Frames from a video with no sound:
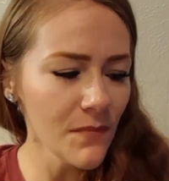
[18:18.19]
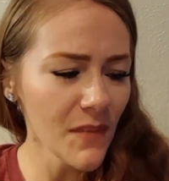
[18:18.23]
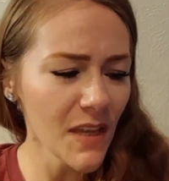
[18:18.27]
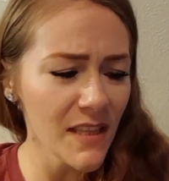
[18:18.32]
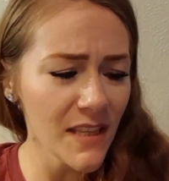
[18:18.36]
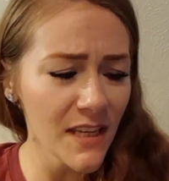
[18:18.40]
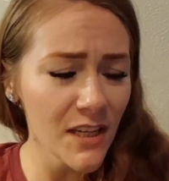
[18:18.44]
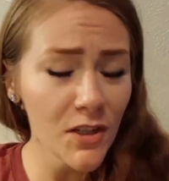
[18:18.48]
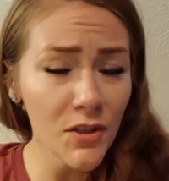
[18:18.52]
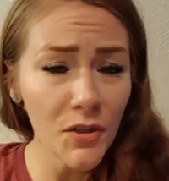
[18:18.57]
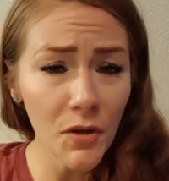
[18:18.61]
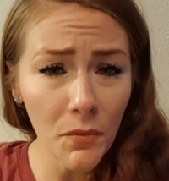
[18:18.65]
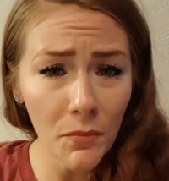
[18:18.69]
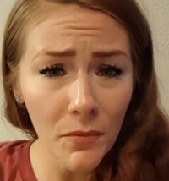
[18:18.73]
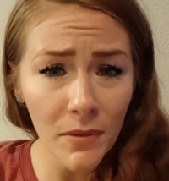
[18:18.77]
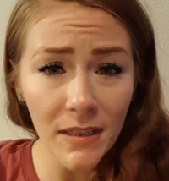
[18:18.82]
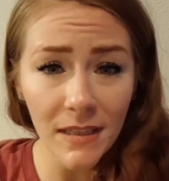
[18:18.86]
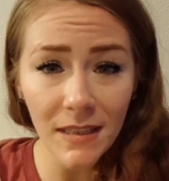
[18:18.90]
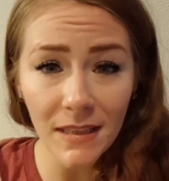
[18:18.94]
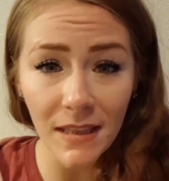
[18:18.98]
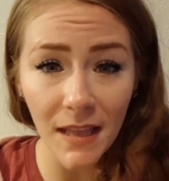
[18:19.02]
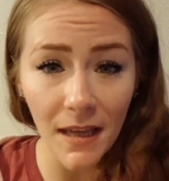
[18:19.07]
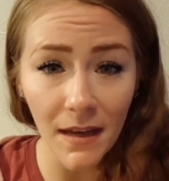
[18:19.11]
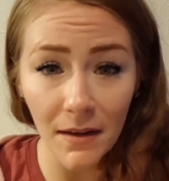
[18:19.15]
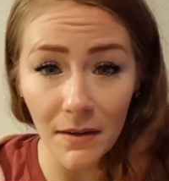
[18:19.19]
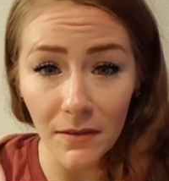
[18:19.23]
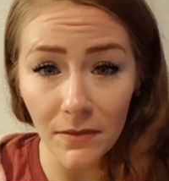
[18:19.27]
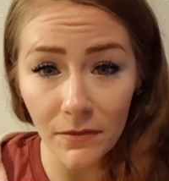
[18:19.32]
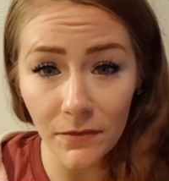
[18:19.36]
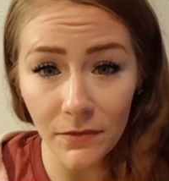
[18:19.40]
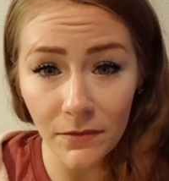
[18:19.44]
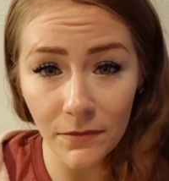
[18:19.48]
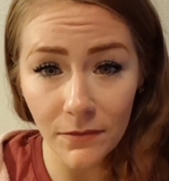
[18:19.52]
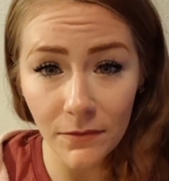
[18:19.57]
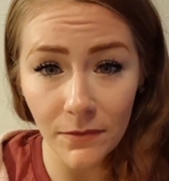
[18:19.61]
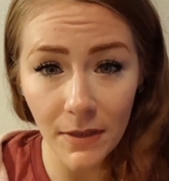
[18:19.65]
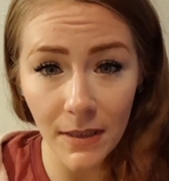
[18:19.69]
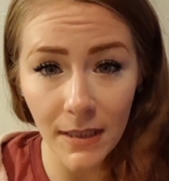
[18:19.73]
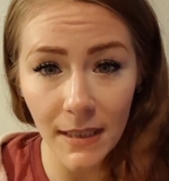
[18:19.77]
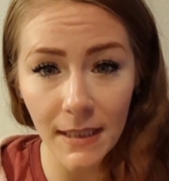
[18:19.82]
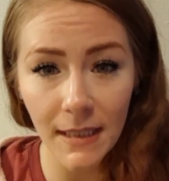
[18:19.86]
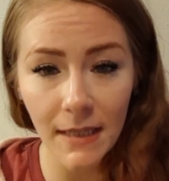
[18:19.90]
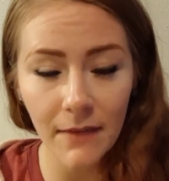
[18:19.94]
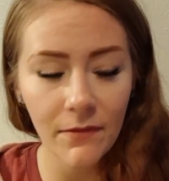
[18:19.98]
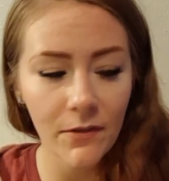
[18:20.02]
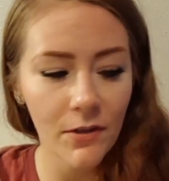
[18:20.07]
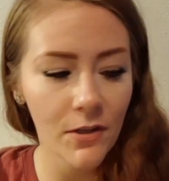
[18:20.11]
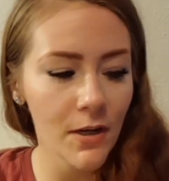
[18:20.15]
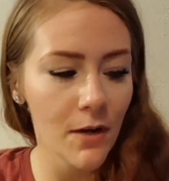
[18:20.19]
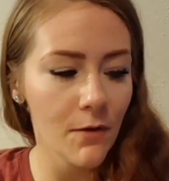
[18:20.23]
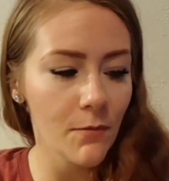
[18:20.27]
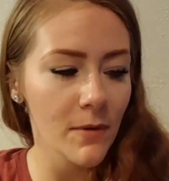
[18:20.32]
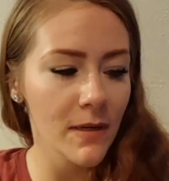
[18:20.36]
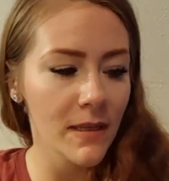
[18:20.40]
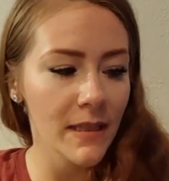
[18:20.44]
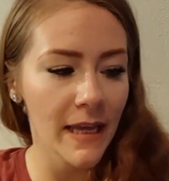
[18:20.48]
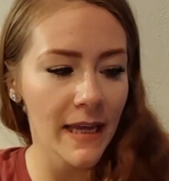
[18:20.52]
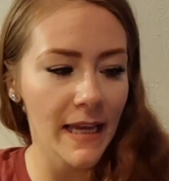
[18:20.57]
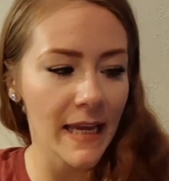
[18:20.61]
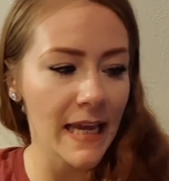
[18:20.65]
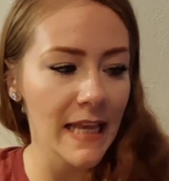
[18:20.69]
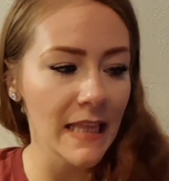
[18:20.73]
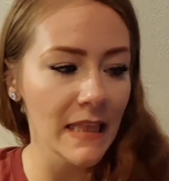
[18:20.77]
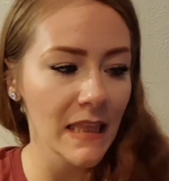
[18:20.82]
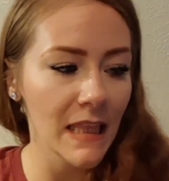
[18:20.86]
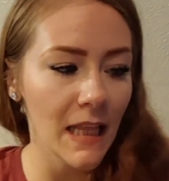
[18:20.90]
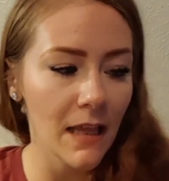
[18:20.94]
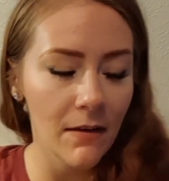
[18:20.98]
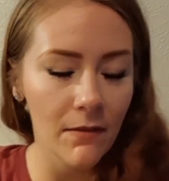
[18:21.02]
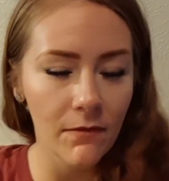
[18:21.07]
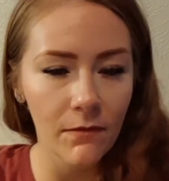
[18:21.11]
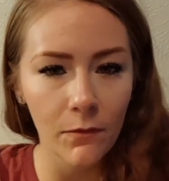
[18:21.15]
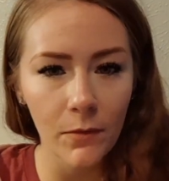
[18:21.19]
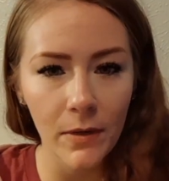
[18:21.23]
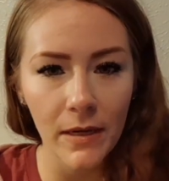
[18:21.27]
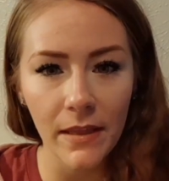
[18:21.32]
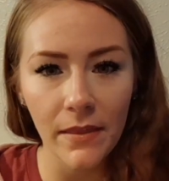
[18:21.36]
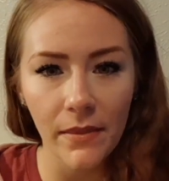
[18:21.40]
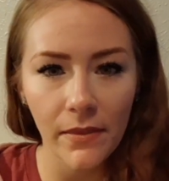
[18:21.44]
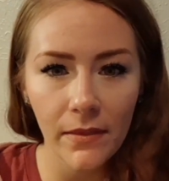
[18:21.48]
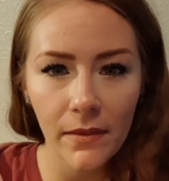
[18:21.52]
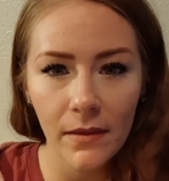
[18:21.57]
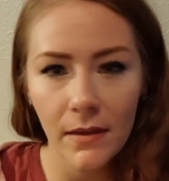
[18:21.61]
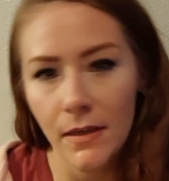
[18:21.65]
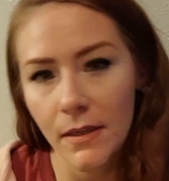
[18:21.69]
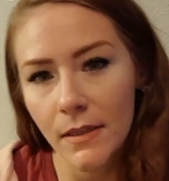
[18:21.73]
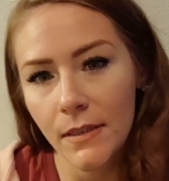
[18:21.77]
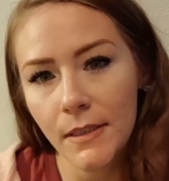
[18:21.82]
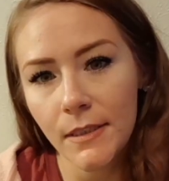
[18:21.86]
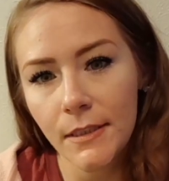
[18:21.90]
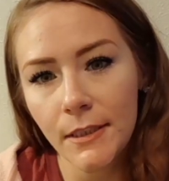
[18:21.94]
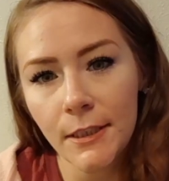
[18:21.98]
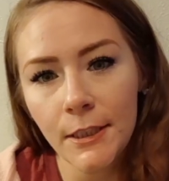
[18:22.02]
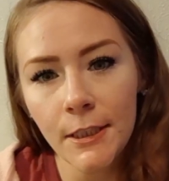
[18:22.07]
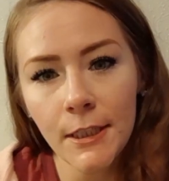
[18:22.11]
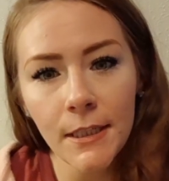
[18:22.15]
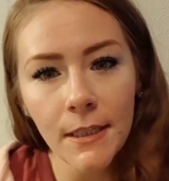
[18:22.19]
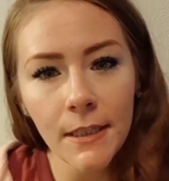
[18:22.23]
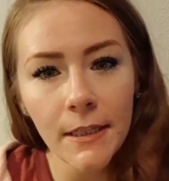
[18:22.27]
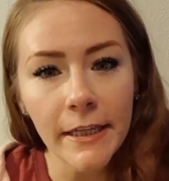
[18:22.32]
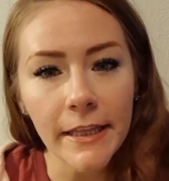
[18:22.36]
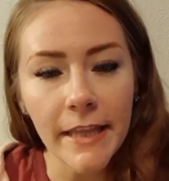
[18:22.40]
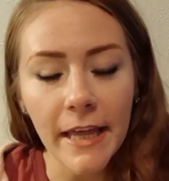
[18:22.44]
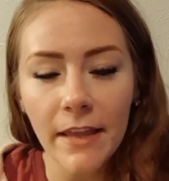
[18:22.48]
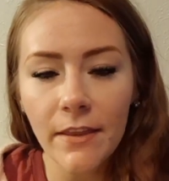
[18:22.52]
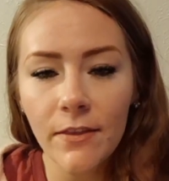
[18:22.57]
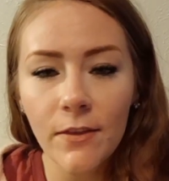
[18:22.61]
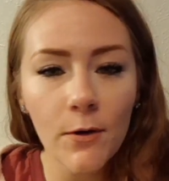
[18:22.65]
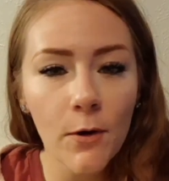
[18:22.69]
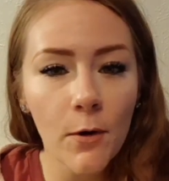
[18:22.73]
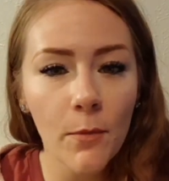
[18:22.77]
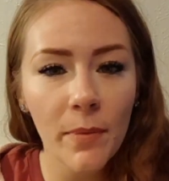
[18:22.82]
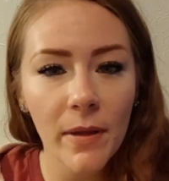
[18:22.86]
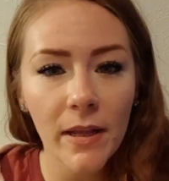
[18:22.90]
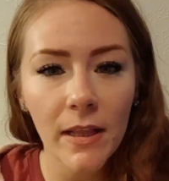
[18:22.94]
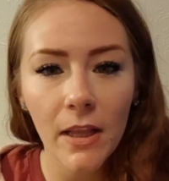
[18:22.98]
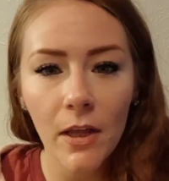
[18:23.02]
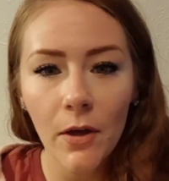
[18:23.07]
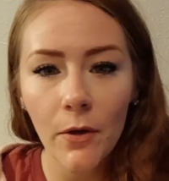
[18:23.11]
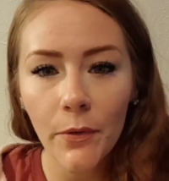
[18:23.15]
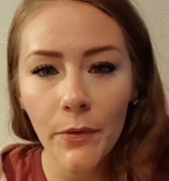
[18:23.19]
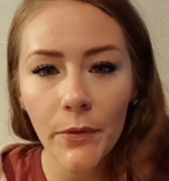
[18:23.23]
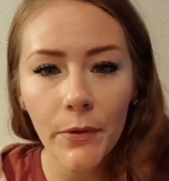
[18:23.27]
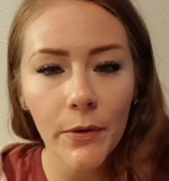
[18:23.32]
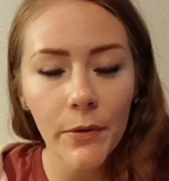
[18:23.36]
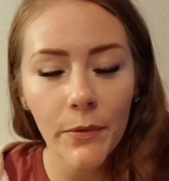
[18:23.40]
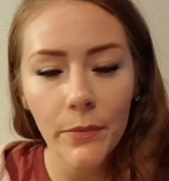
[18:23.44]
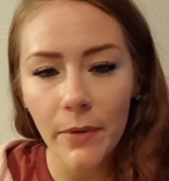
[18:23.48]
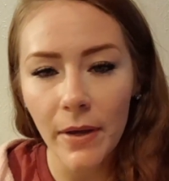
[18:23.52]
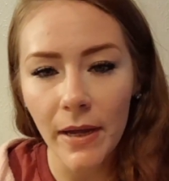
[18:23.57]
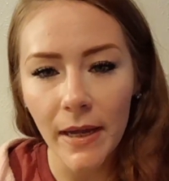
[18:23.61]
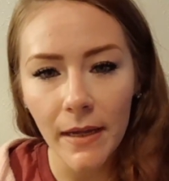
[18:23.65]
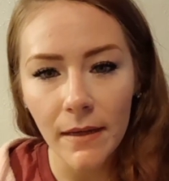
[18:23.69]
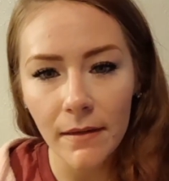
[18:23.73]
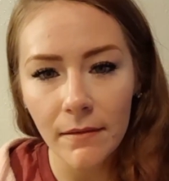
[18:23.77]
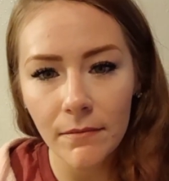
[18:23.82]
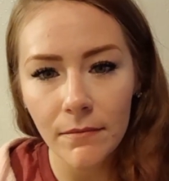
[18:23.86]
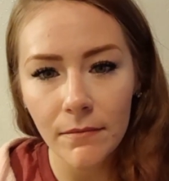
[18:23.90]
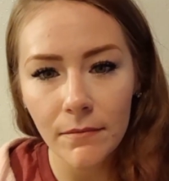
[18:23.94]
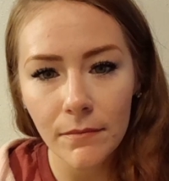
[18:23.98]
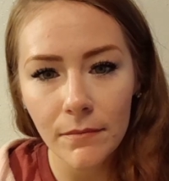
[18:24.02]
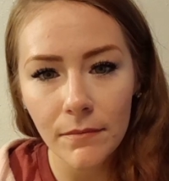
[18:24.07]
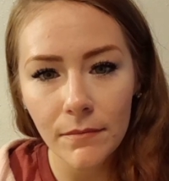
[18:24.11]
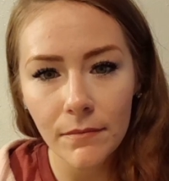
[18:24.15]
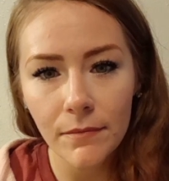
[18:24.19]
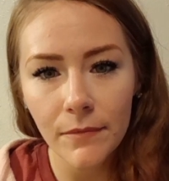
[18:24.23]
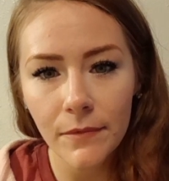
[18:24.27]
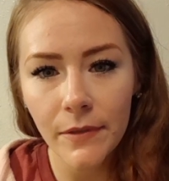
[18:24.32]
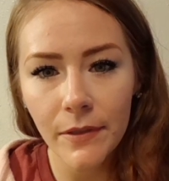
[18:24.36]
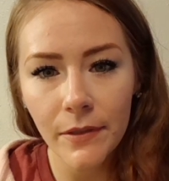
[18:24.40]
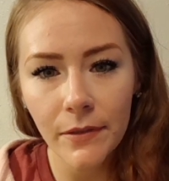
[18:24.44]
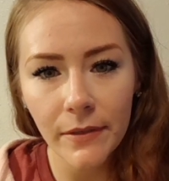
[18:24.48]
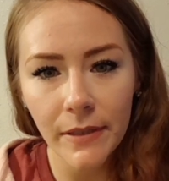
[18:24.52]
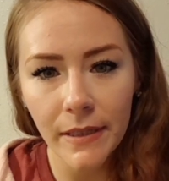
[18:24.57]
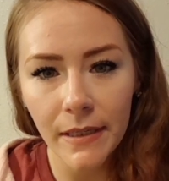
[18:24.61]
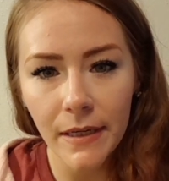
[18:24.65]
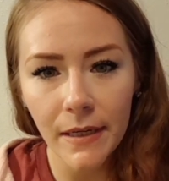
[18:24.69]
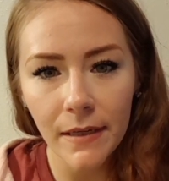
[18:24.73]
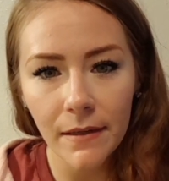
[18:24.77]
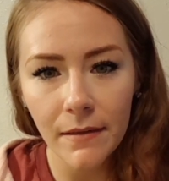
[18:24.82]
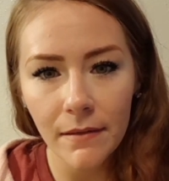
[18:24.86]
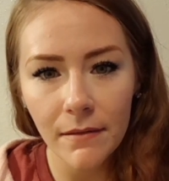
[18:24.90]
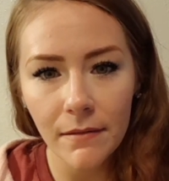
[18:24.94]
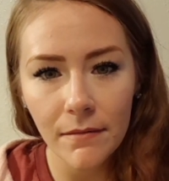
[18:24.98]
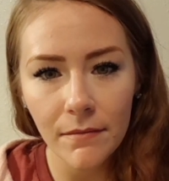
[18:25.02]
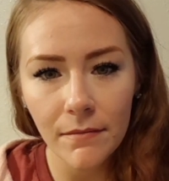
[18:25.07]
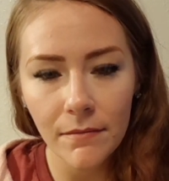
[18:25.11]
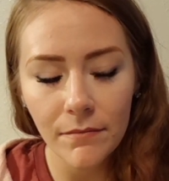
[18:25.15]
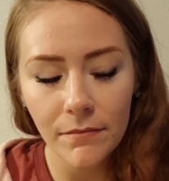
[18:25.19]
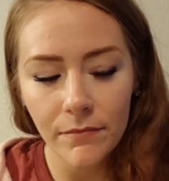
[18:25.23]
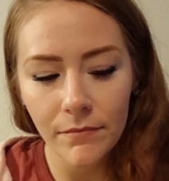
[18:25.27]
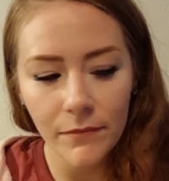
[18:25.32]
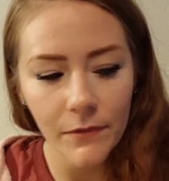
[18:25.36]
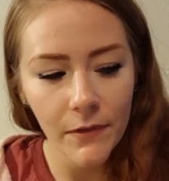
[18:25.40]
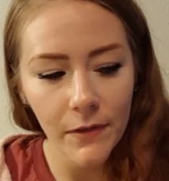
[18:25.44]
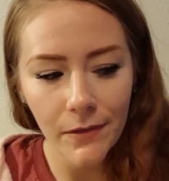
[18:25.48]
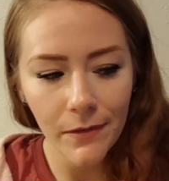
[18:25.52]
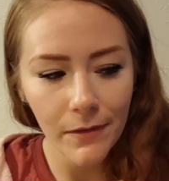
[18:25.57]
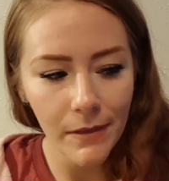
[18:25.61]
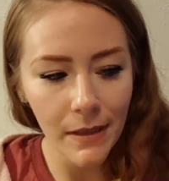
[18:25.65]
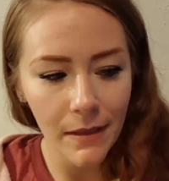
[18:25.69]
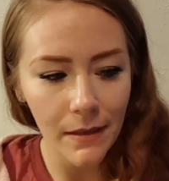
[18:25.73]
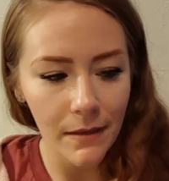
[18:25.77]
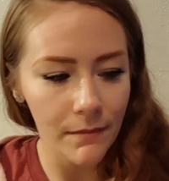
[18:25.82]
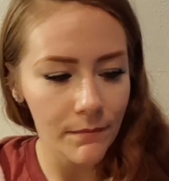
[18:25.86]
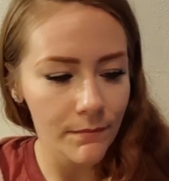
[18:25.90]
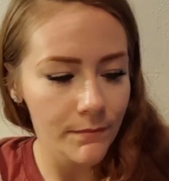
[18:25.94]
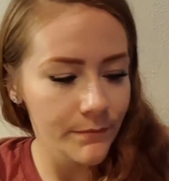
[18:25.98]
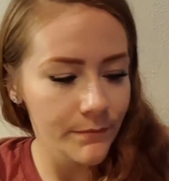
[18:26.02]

That you don't really love, right? If you're not like in love with that throw pillow, throw it away. You don't need it. You don't need it.